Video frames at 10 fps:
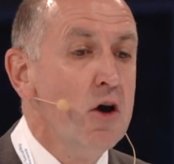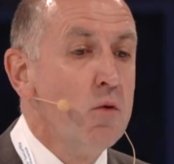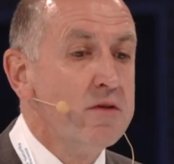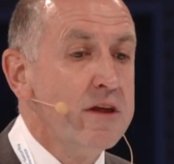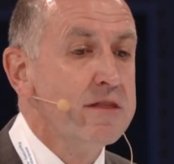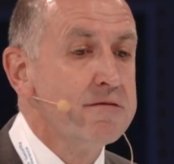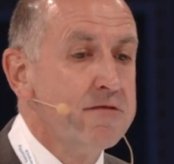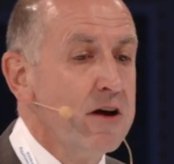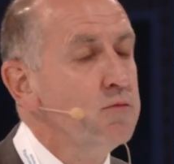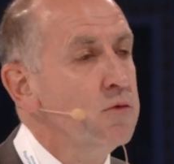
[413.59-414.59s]
within the
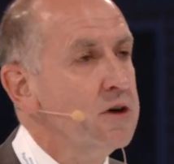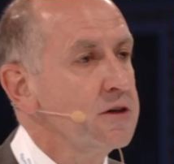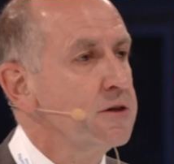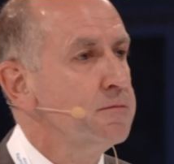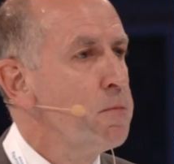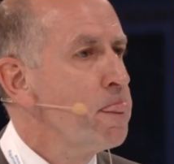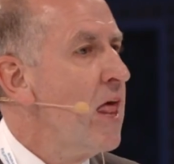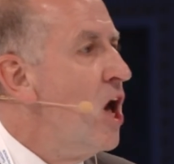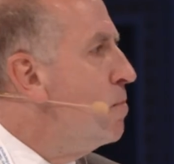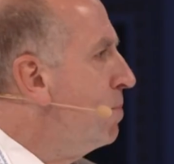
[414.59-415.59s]
framework.
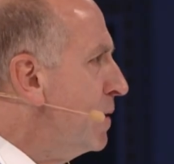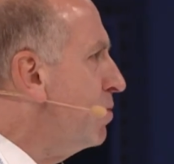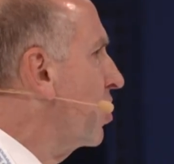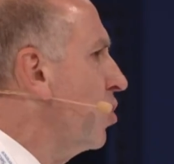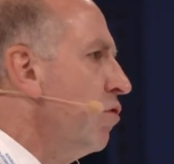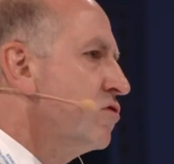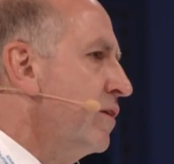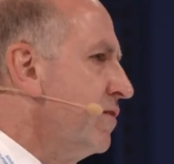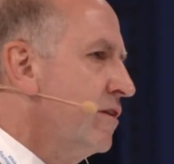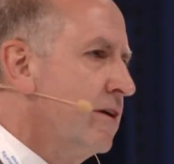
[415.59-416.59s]
And people, of course,
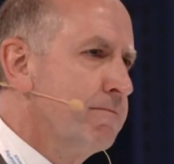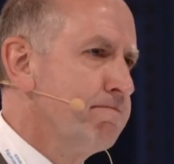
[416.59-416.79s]
everything.